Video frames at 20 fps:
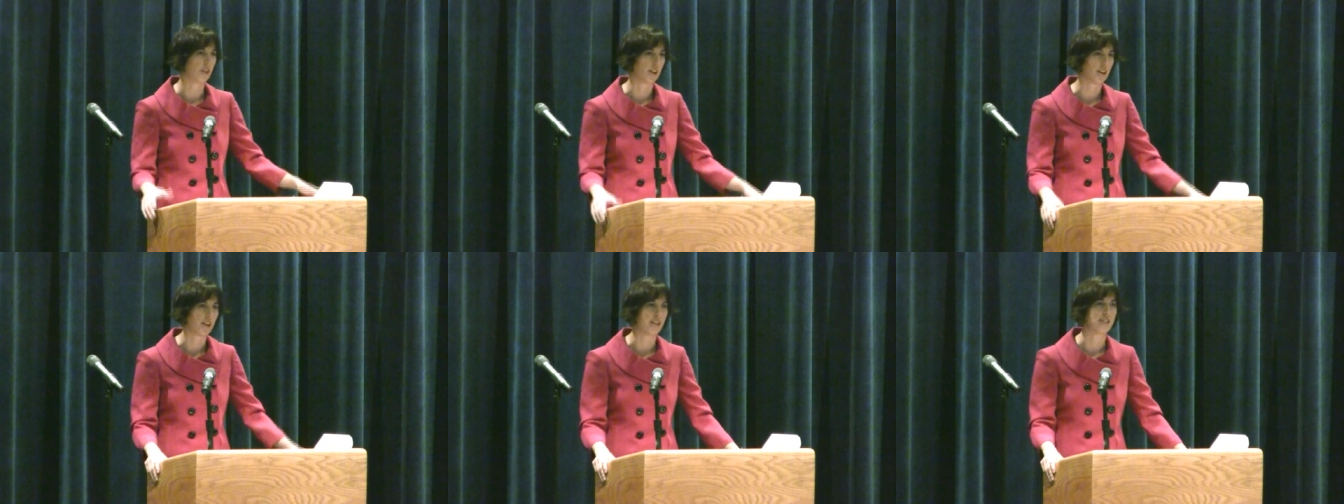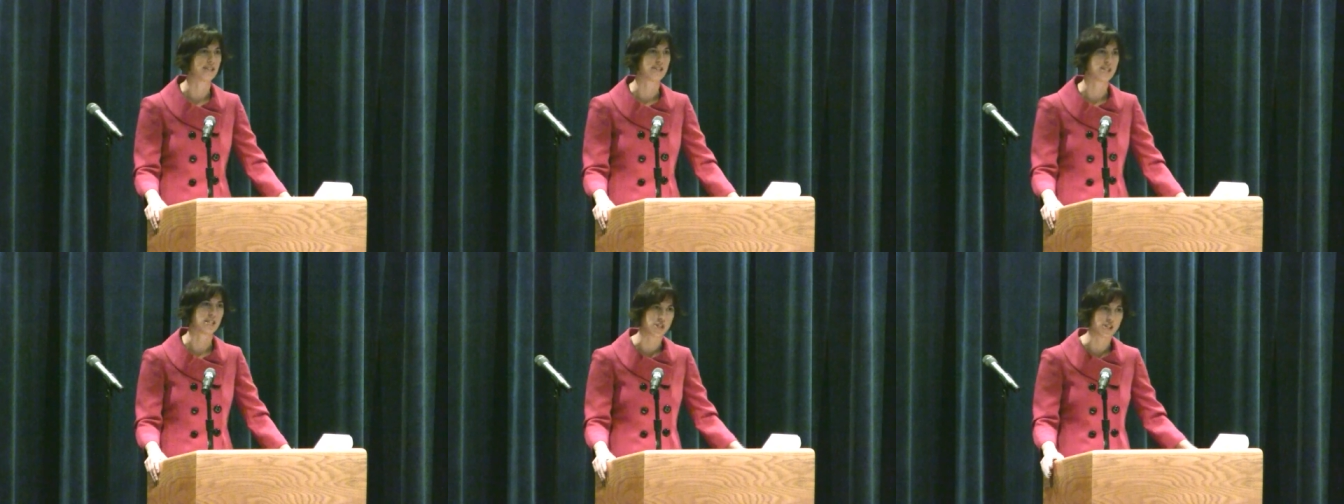a
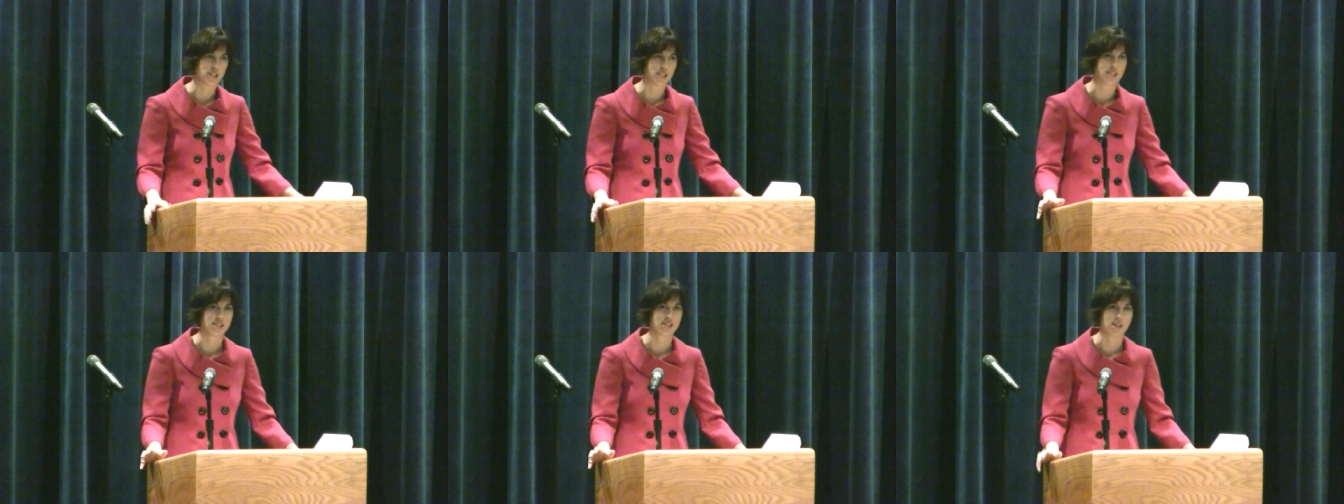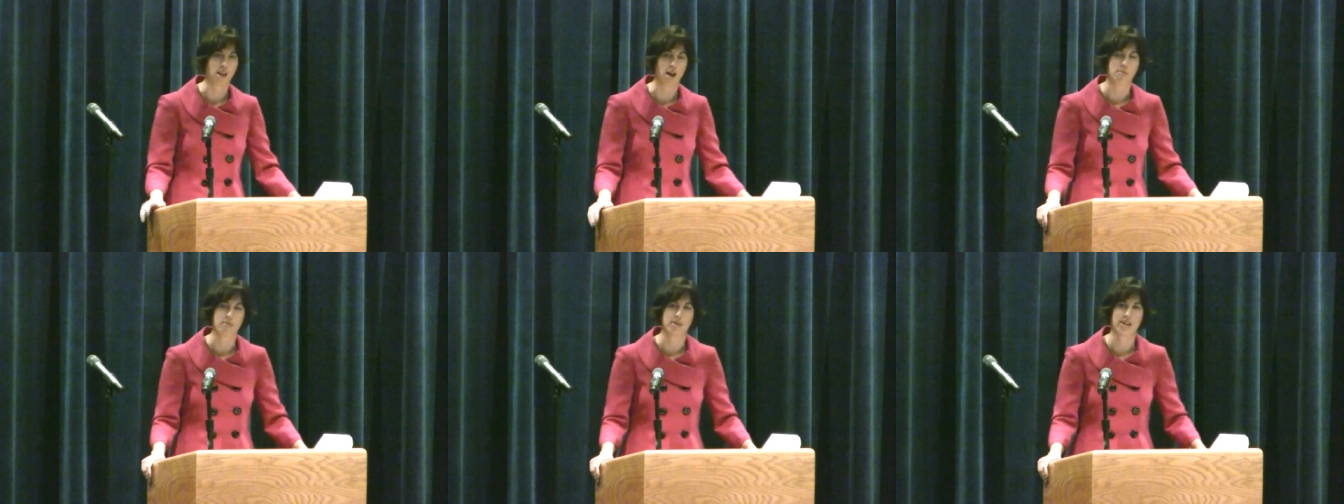very serious
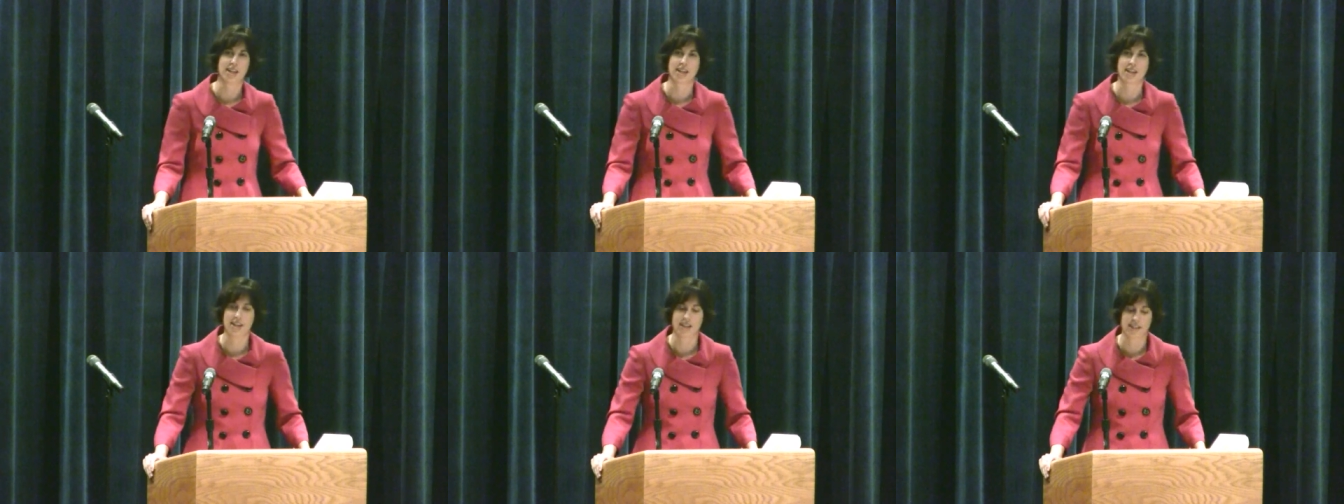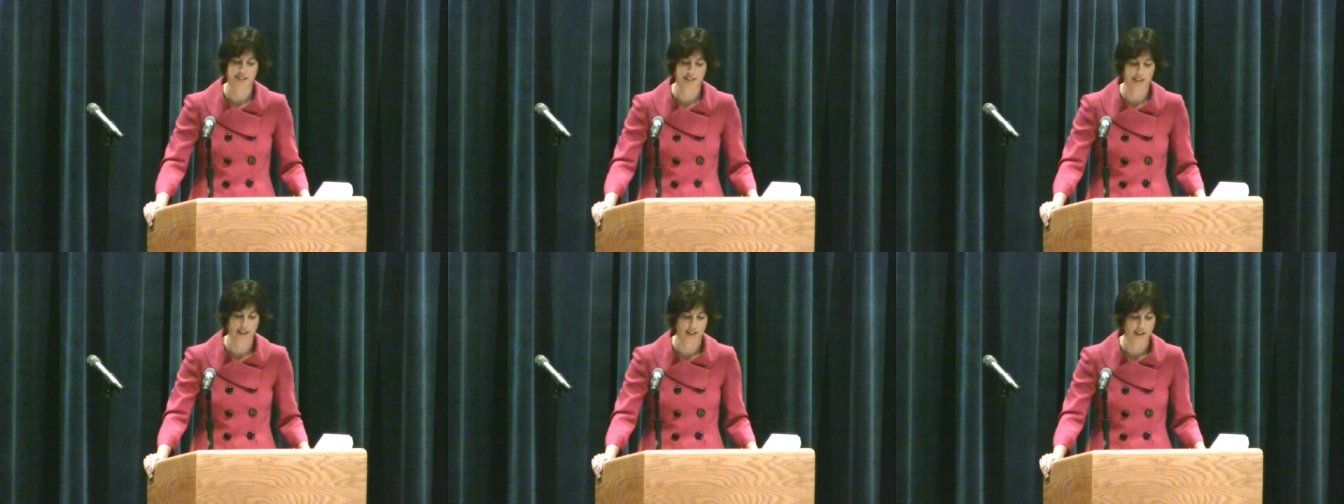topic, and
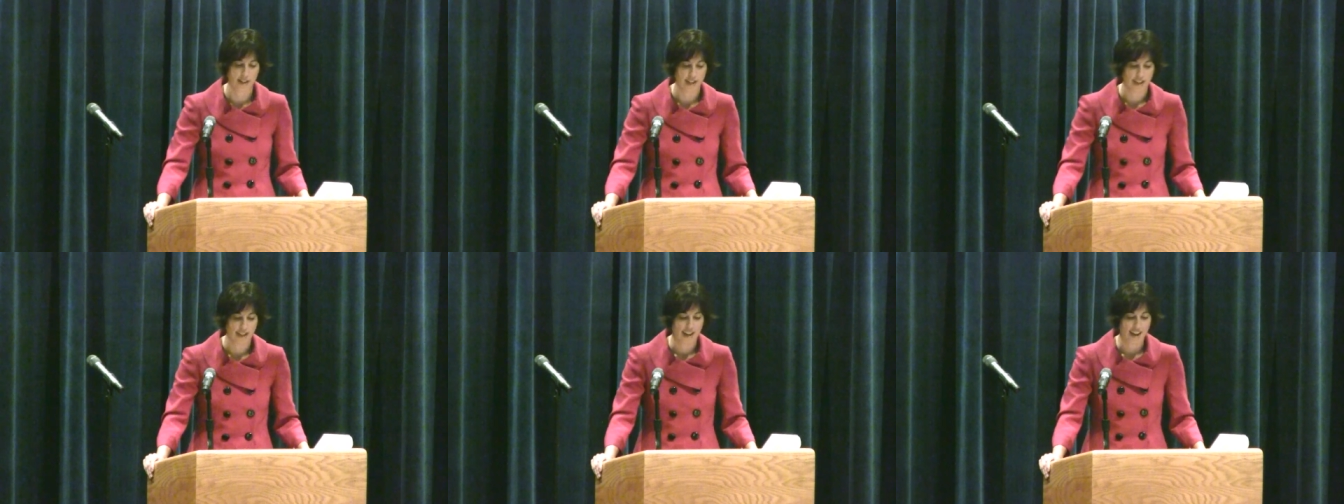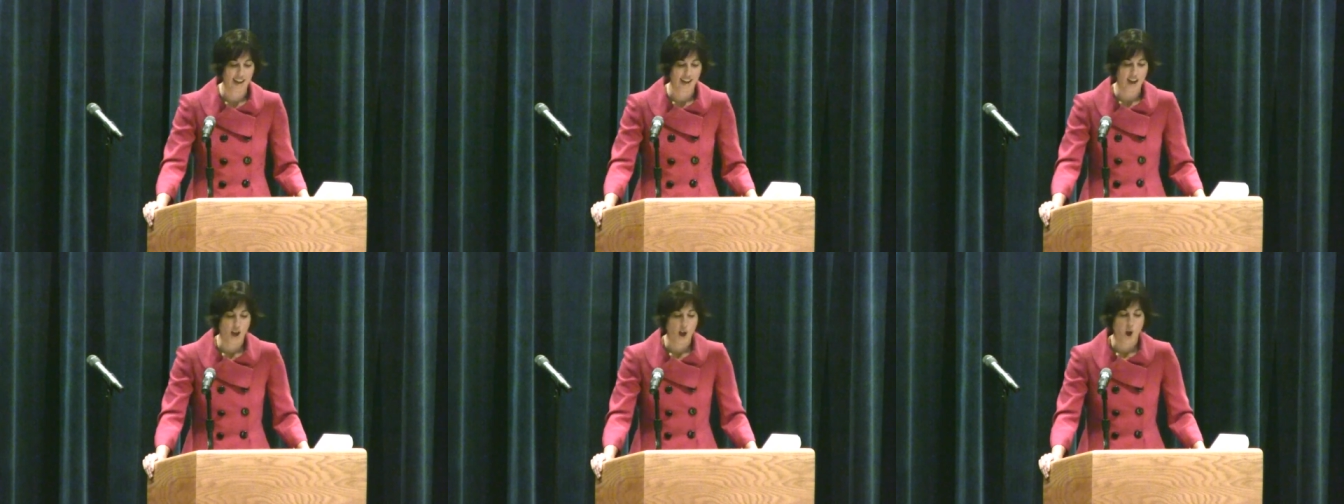I said,
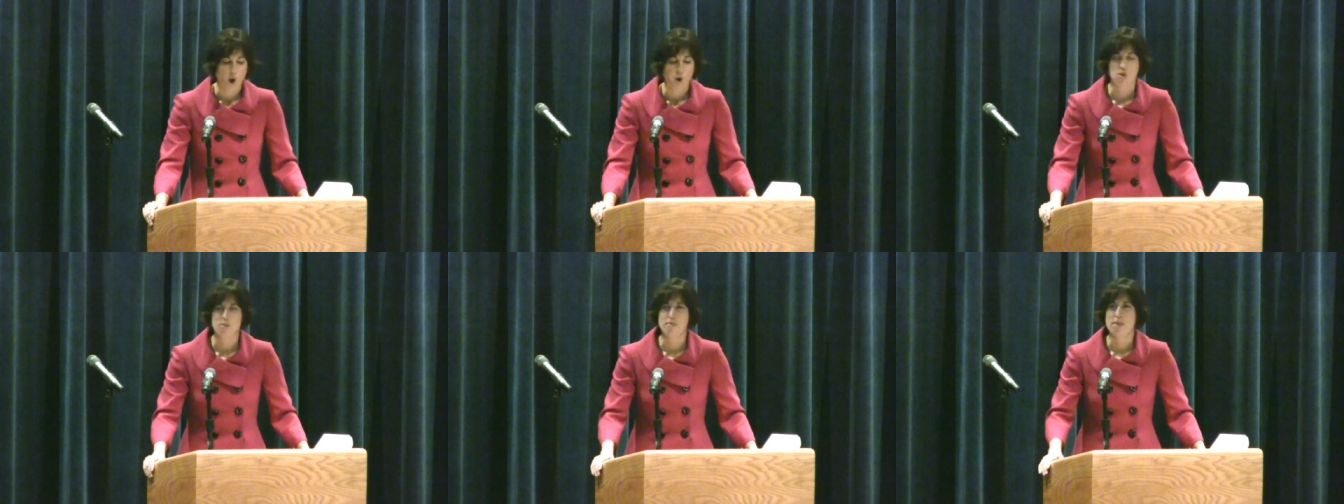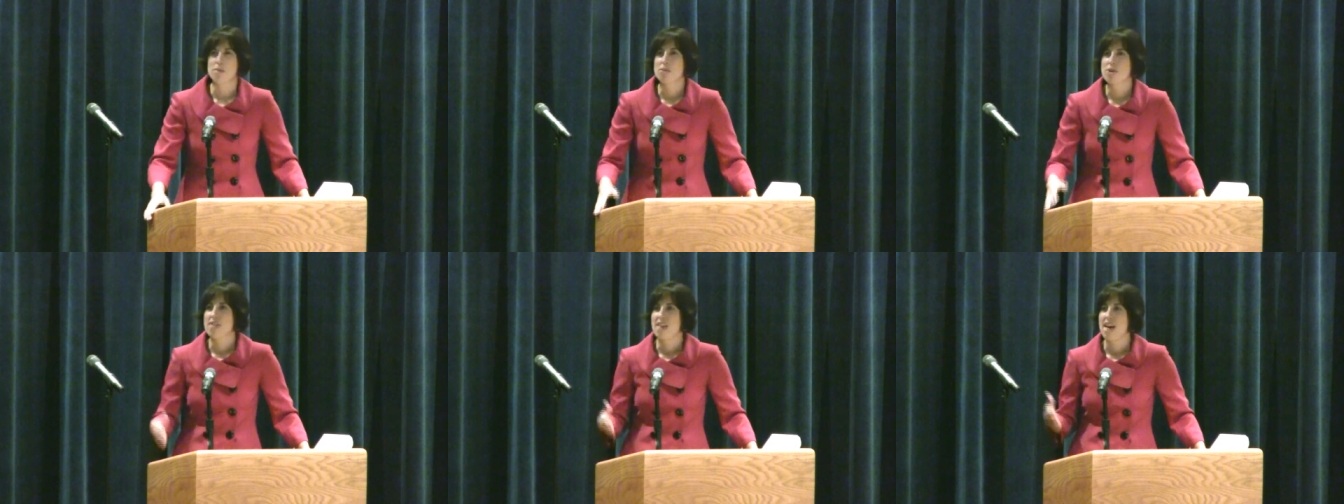
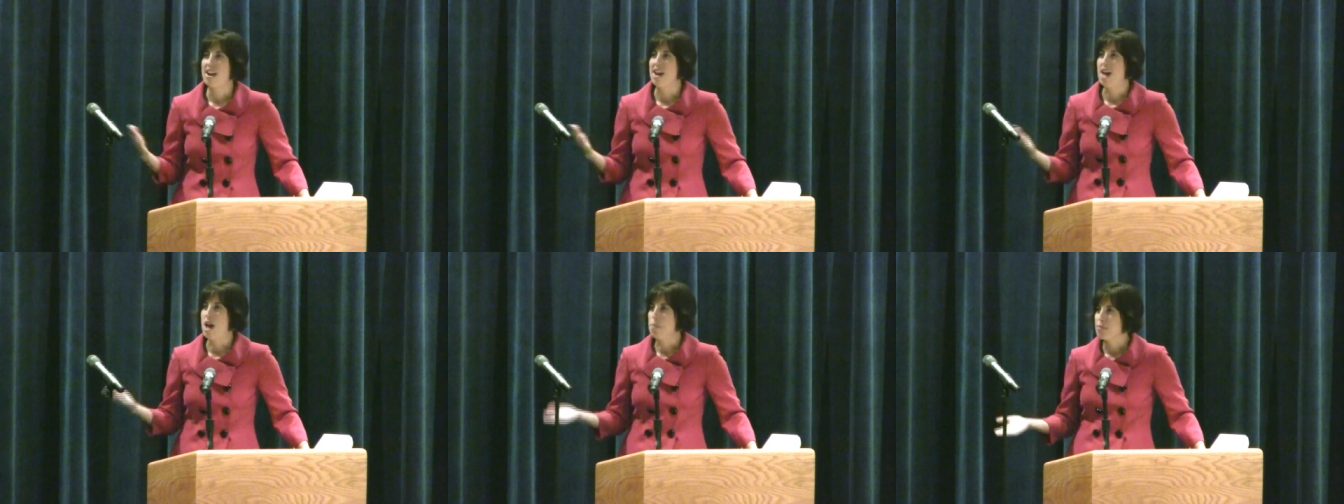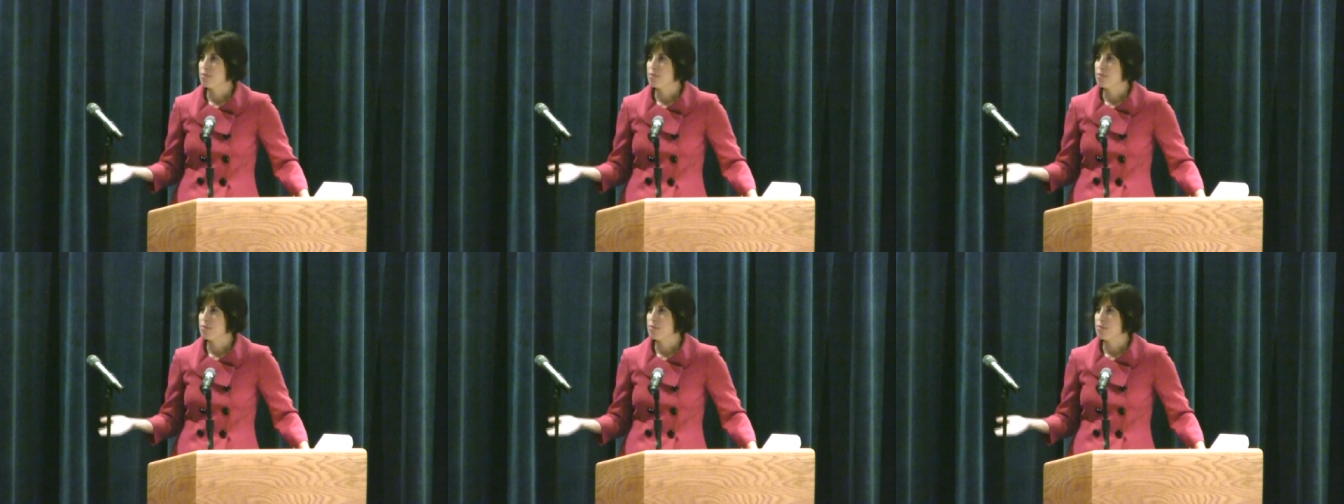remember that